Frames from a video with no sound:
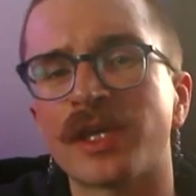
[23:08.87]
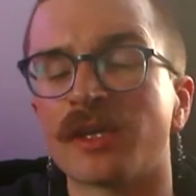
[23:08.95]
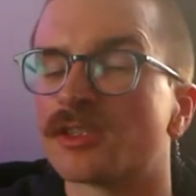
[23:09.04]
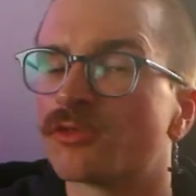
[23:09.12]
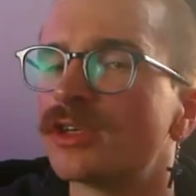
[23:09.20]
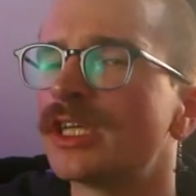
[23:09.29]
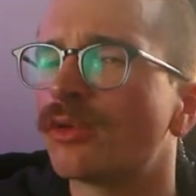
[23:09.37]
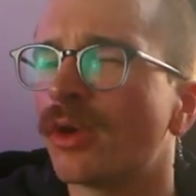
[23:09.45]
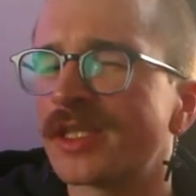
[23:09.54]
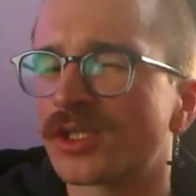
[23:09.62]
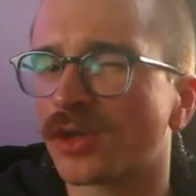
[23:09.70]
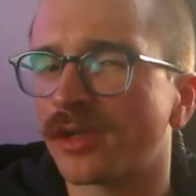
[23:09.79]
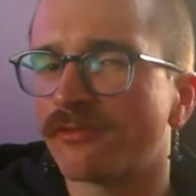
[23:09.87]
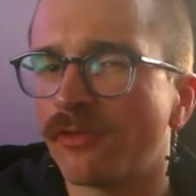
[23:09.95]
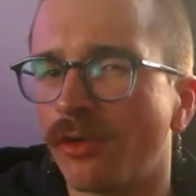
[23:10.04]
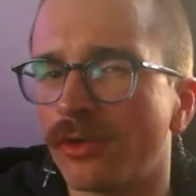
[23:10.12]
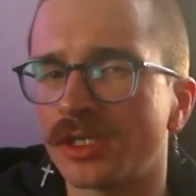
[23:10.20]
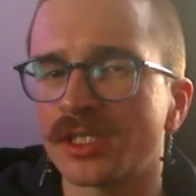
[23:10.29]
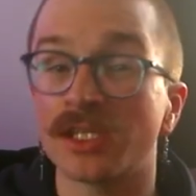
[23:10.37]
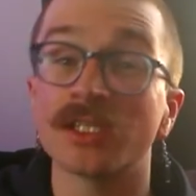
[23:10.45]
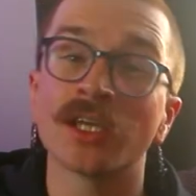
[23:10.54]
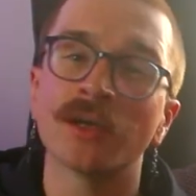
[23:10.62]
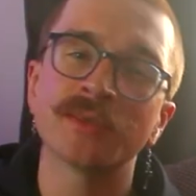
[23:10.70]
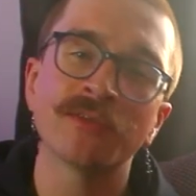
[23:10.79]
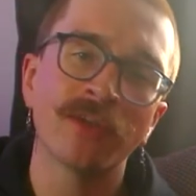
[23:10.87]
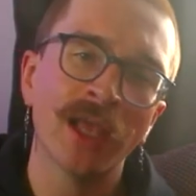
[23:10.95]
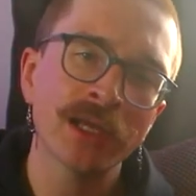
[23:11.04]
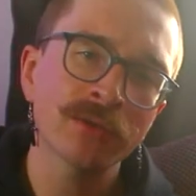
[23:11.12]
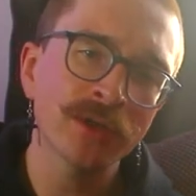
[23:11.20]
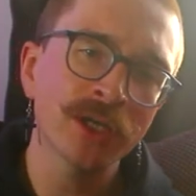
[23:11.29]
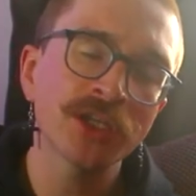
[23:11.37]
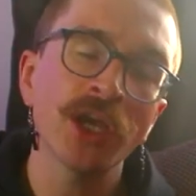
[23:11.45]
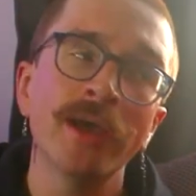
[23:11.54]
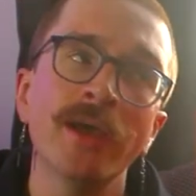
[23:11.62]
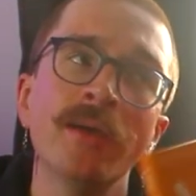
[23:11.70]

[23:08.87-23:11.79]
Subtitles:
It's really quite straightforward in terms of language,